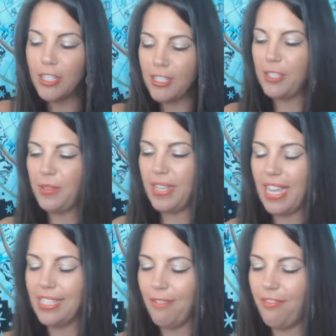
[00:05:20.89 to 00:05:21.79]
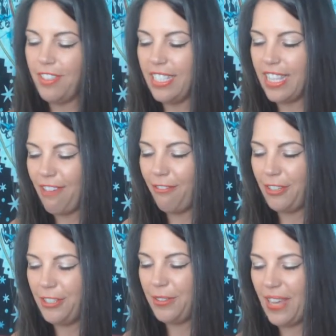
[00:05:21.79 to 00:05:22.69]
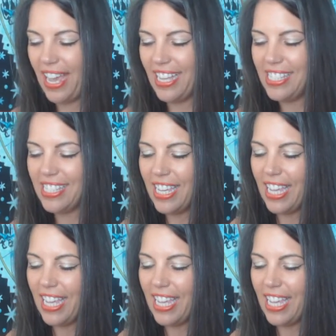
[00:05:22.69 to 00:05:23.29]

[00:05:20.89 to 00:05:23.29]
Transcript: So yes, I'm feeling that for you guys.